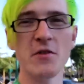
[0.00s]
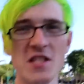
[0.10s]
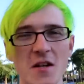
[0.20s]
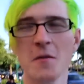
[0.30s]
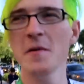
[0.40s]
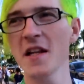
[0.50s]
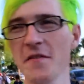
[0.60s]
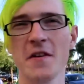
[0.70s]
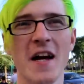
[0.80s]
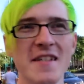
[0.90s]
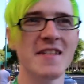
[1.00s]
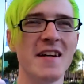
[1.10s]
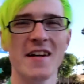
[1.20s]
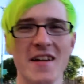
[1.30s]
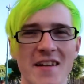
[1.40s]
there were so many of you guys
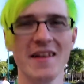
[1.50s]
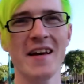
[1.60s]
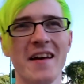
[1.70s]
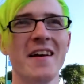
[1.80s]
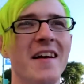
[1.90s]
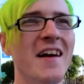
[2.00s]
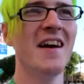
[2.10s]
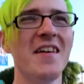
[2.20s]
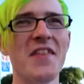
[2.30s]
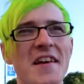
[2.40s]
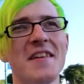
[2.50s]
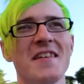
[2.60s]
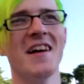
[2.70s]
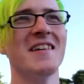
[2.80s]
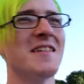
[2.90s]
there. Like, thank you
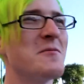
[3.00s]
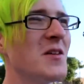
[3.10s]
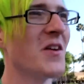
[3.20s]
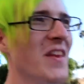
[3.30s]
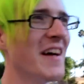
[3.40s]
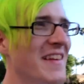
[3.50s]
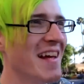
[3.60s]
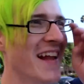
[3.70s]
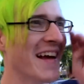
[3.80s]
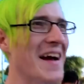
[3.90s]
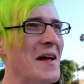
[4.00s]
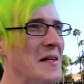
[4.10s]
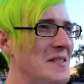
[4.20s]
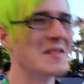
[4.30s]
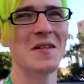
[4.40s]
guys. I'm so glad that like I
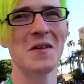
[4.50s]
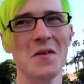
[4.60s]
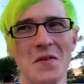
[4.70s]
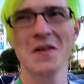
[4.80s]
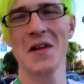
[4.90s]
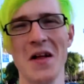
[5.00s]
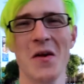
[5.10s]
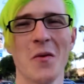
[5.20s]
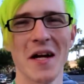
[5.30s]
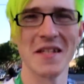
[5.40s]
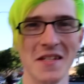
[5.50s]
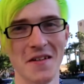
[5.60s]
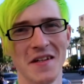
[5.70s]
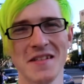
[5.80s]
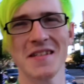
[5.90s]
get to do what I
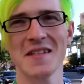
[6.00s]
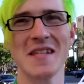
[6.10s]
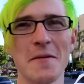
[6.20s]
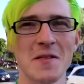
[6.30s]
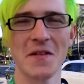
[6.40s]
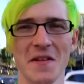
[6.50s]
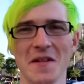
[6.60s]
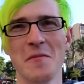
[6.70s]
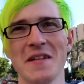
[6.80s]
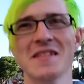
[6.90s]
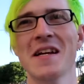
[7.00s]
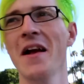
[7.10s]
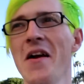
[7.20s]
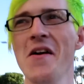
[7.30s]
do. It's absolutely amazing.